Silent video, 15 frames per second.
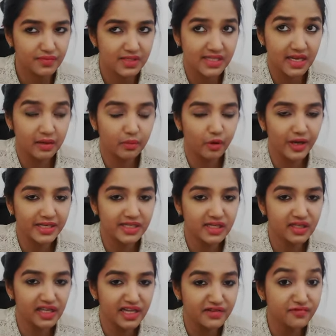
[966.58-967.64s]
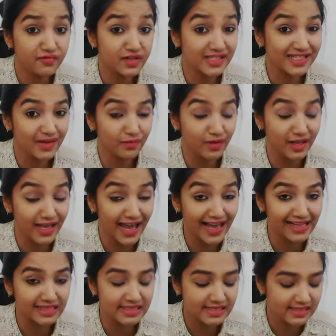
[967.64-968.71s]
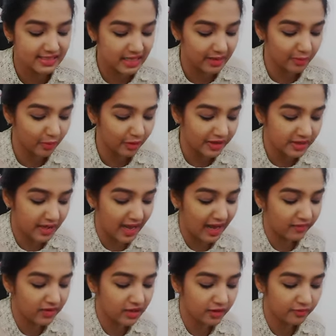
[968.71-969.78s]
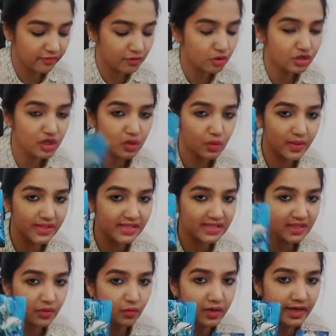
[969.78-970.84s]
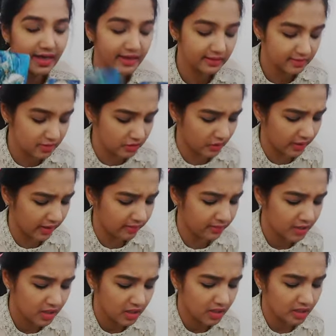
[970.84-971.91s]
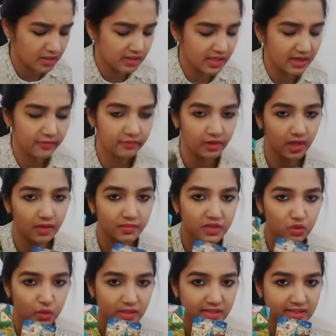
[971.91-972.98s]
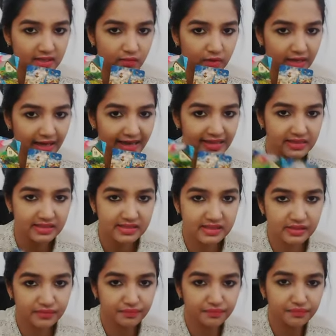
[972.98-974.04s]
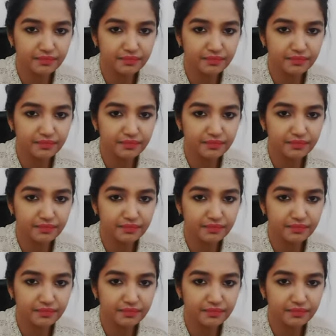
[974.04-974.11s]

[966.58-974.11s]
Celebrating life with someone else. Celebrate having a future with someone else, right? Ten of Cups with someone else.